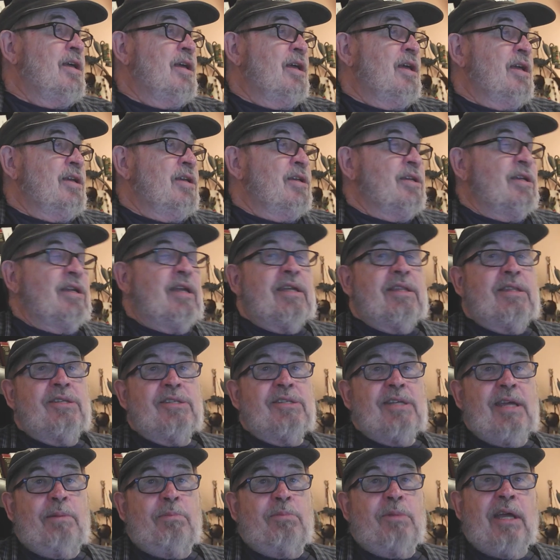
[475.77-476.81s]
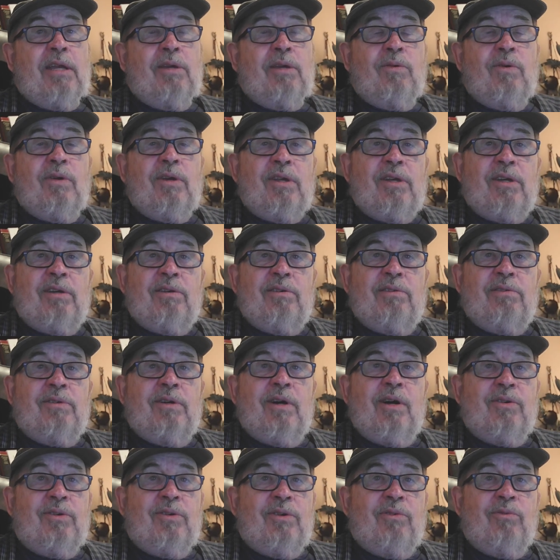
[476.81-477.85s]
You get the same thing when you
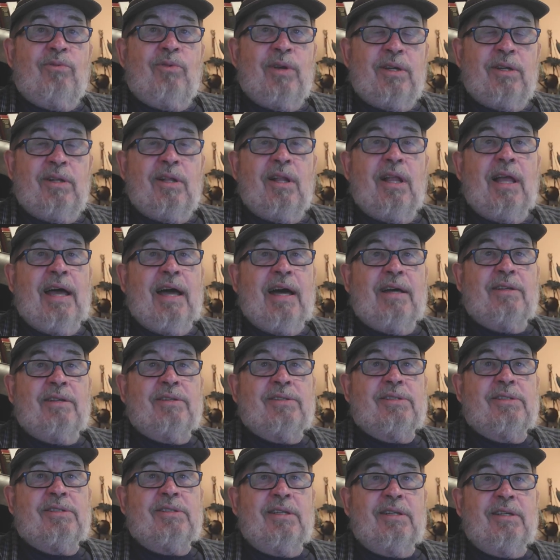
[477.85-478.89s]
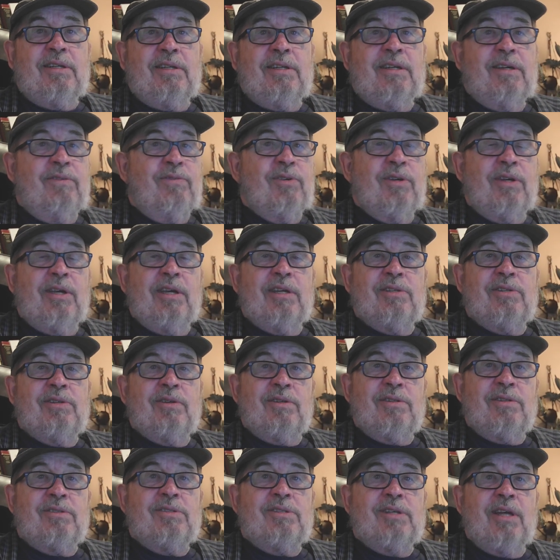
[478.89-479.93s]
own a rental house if you get to
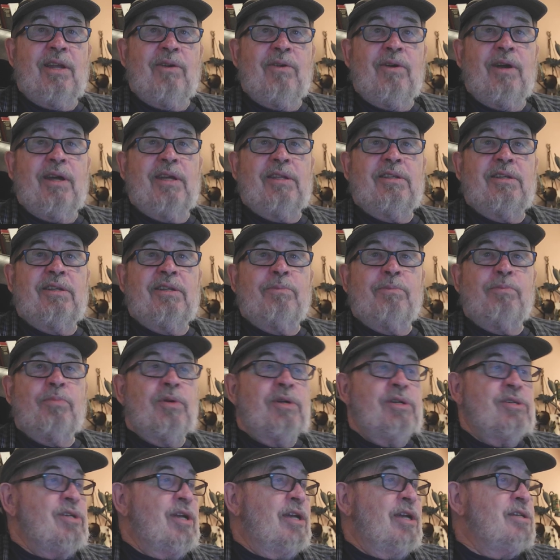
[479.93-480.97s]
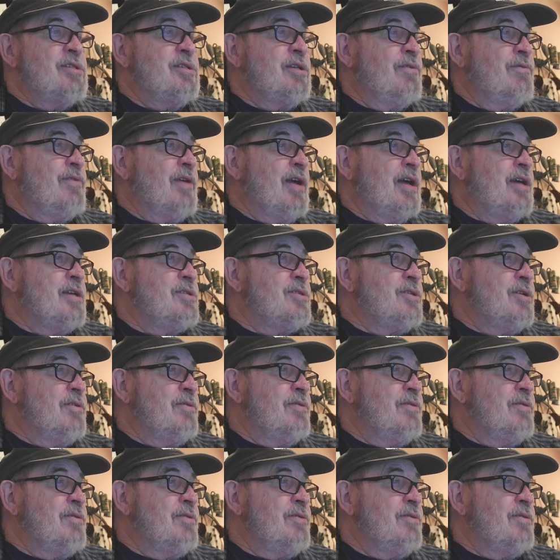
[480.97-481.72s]
accelerate the depreciation faster.